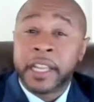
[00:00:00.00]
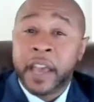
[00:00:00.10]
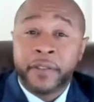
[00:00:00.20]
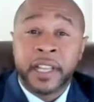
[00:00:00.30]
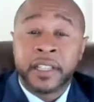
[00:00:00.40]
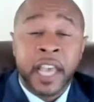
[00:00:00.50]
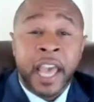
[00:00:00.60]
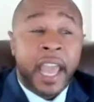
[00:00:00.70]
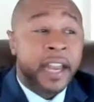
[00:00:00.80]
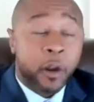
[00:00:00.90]
evidence,
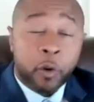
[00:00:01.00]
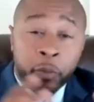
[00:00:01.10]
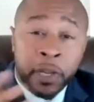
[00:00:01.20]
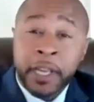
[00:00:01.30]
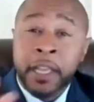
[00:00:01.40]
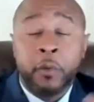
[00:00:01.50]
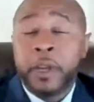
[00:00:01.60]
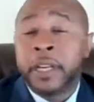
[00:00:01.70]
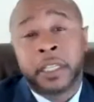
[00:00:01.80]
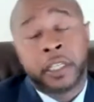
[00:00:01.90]
and there were plenty of
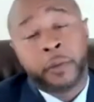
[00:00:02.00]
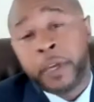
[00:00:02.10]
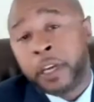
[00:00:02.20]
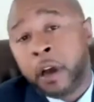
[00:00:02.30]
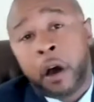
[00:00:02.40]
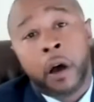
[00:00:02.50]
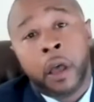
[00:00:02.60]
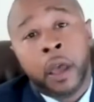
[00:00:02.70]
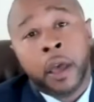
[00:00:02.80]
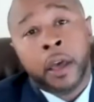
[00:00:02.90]
witnesses to be called.
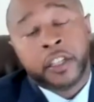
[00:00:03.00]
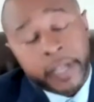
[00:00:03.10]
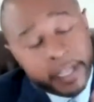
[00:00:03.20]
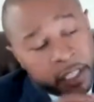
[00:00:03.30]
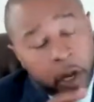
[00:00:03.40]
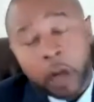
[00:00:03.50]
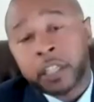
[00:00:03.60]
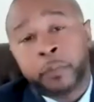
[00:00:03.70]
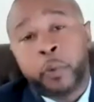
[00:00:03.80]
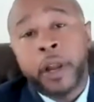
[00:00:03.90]
So he started
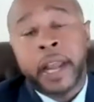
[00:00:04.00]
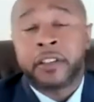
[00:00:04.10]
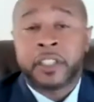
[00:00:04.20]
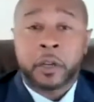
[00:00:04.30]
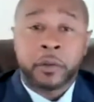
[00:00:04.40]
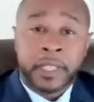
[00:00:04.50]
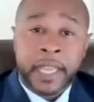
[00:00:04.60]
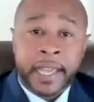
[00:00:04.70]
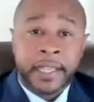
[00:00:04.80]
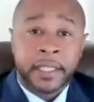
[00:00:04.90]
to point out certain
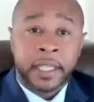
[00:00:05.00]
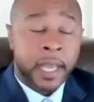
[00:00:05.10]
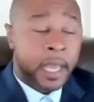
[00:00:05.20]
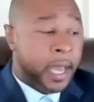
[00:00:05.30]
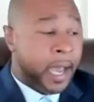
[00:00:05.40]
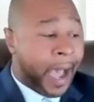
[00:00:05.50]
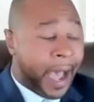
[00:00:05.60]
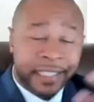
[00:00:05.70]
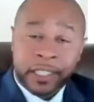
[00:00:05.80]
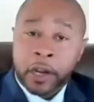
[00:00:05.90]
things. I
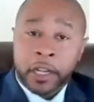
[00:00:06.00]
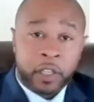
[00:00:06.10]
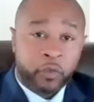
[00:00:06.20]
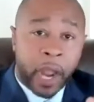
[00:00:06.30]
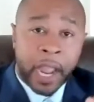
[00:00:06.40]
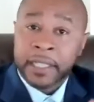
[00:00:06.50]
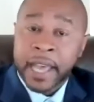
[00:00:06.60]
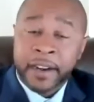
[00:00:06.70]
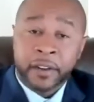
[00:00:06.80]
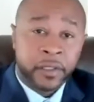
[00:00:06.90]
started to write
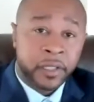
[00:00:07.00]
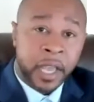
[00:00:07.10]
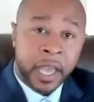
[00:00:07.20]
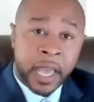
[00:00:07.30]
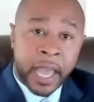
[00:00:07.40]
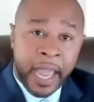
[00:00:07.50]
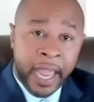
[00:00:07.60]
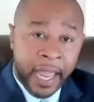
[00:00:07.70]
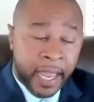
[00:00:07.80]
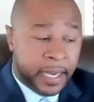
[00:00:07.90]
letters,
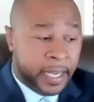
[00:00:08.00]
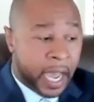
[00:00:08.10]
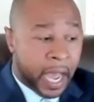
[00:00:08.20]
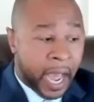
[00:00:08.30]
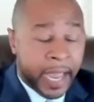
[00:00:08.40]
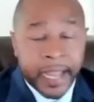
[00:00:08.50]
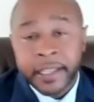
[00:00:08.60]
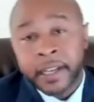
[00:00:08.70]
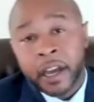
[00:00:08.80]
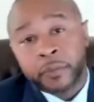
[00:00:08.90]
and I
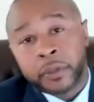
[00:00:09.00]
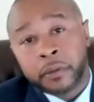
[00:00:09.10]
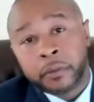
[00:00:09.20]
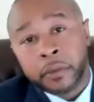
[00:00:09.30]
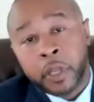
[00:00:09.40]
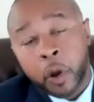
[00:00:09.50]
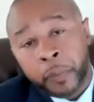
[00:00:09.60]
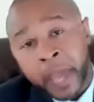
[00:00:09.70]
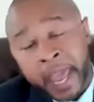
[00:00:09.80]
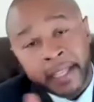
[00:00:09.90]
ended up,
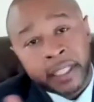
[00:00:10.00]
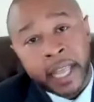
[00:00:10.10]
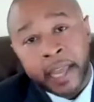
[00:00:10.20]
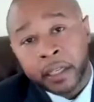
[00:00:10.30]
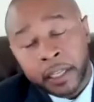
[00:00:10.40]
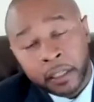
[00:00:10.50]
painstakingly